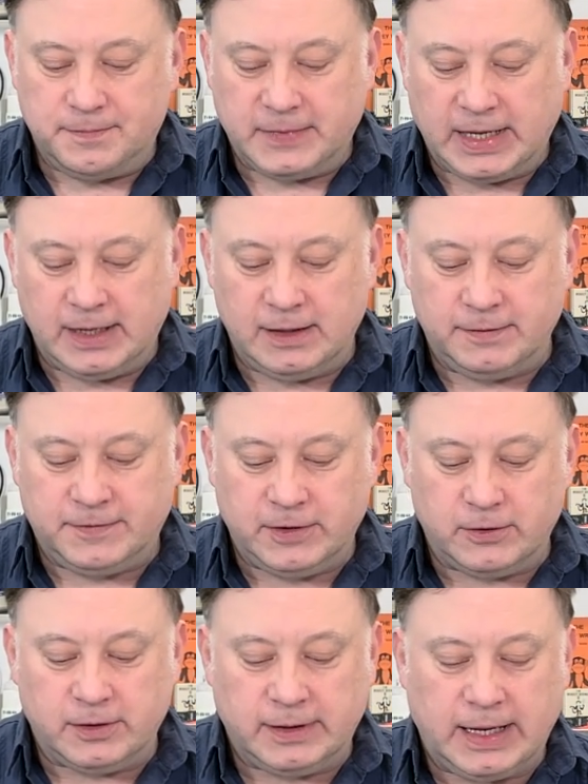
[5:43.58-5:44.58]
and if
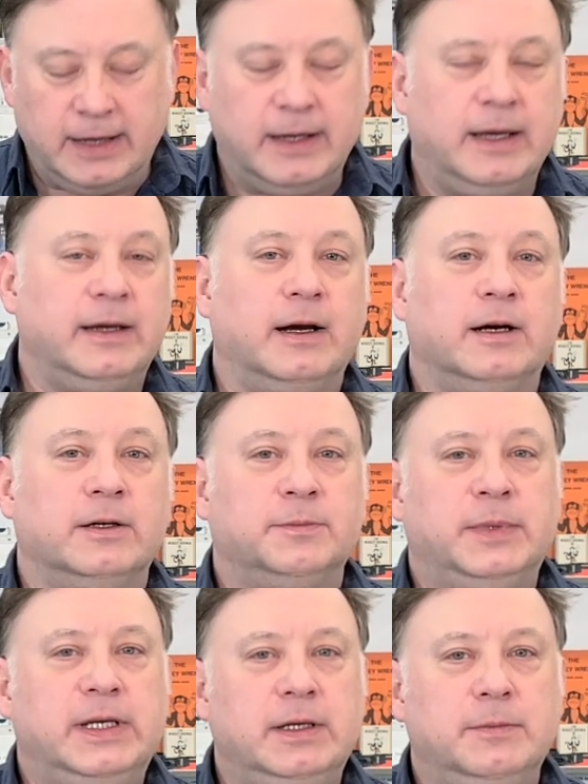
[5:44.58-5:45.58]
you're an
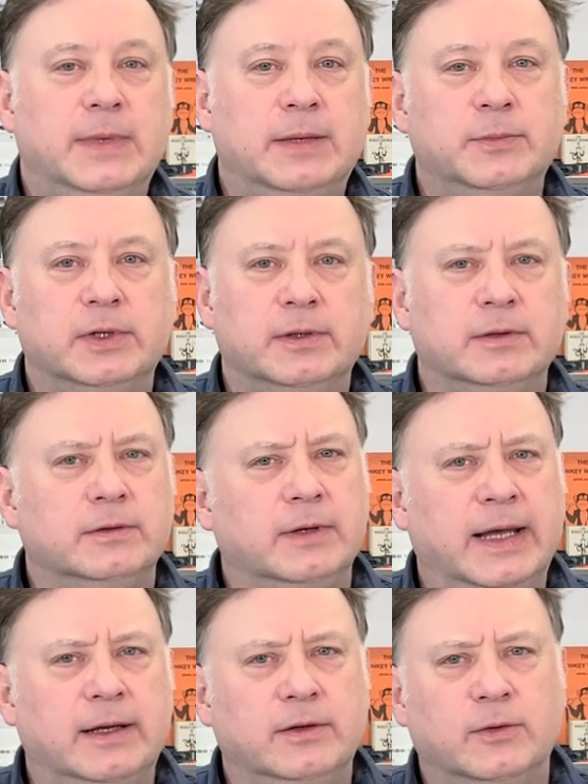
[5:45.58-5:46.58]
AARP member
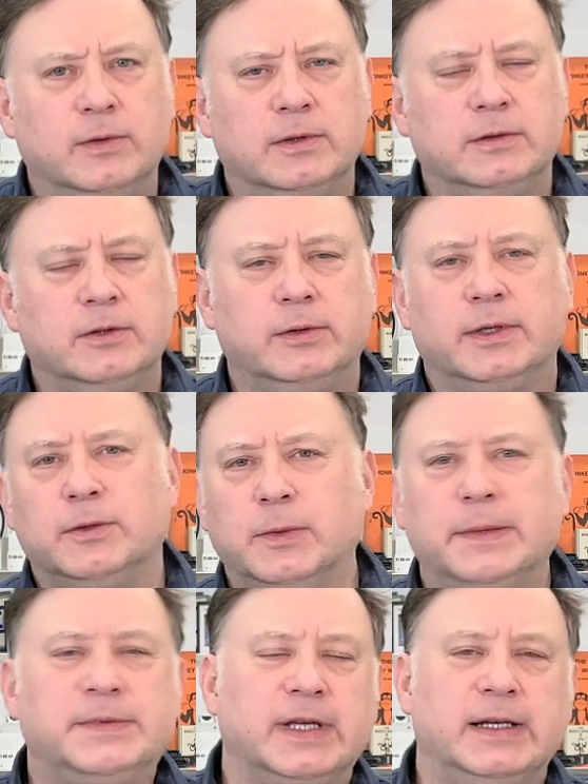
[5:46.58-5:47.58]
and or go to their
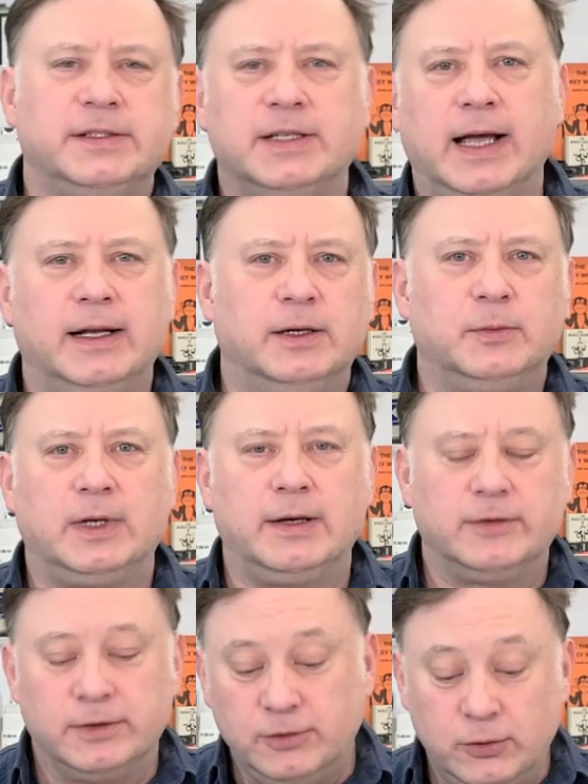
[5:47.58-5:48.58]
website, sign up,
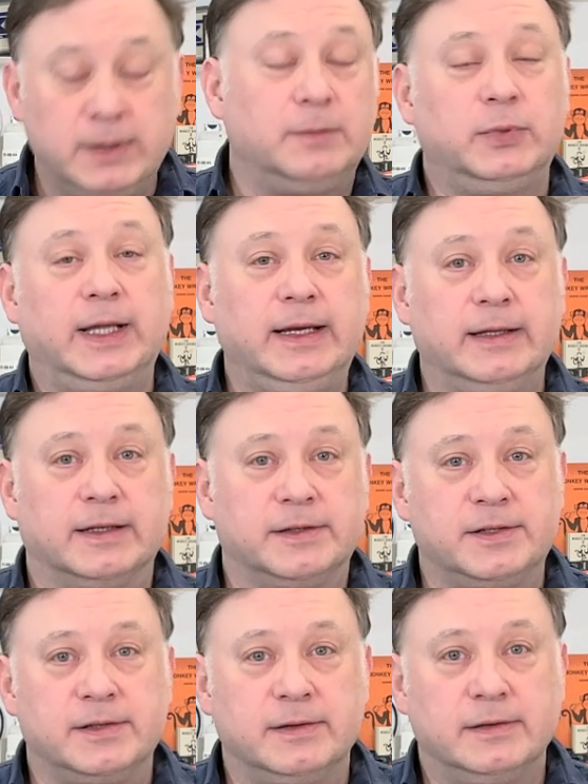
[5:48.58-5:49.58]
whatever, you can play
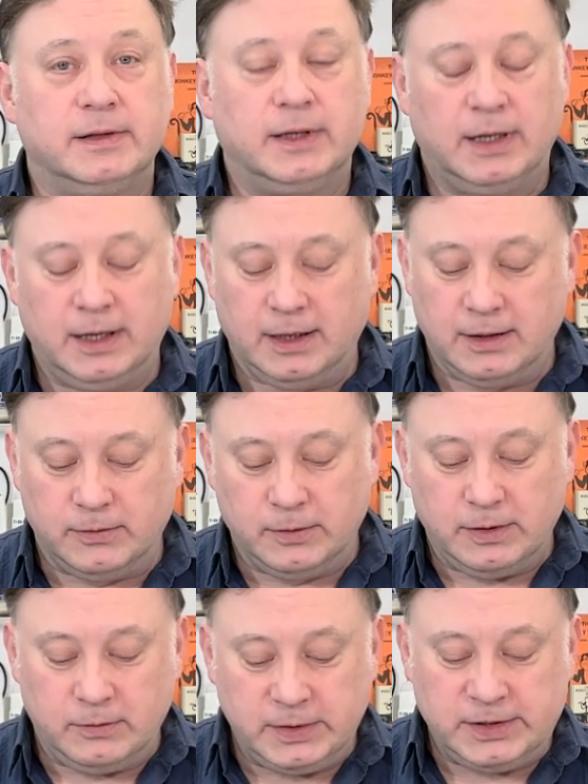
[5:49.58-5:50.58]
this,
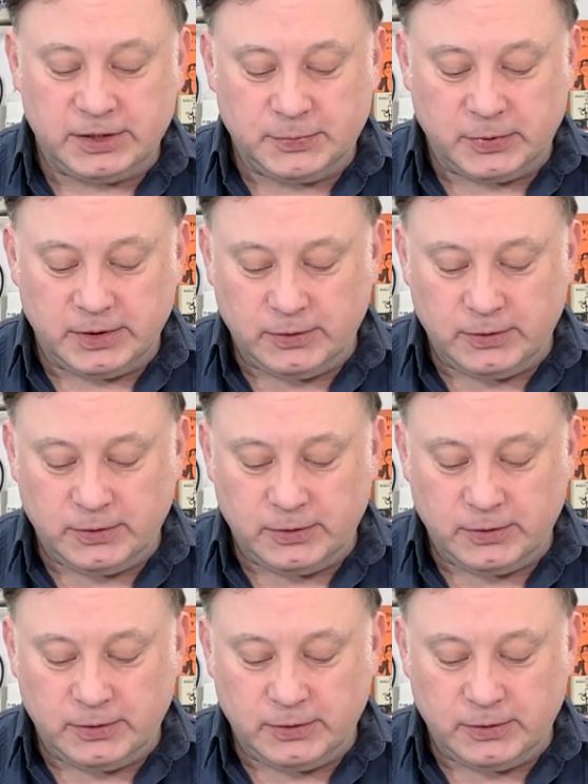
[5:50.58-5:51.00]
which is pretty